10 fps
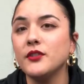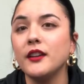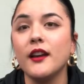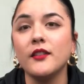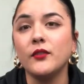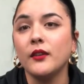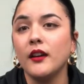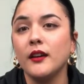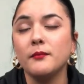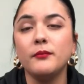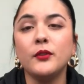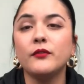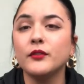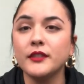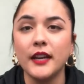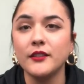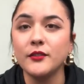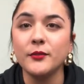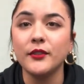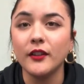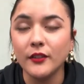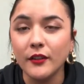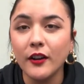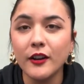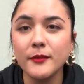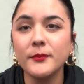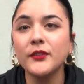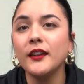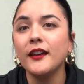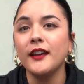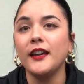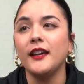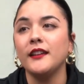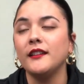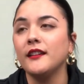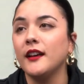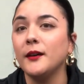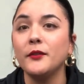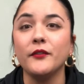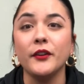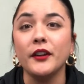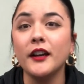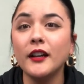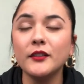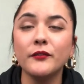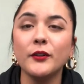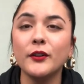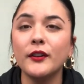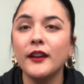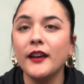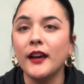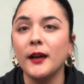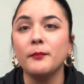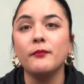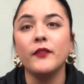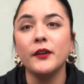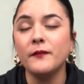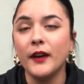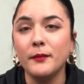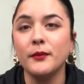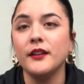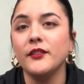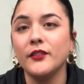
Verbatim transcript: She has uh, beautiful tattoos on her arms and uh, they're very colorful, uh, very vibrant.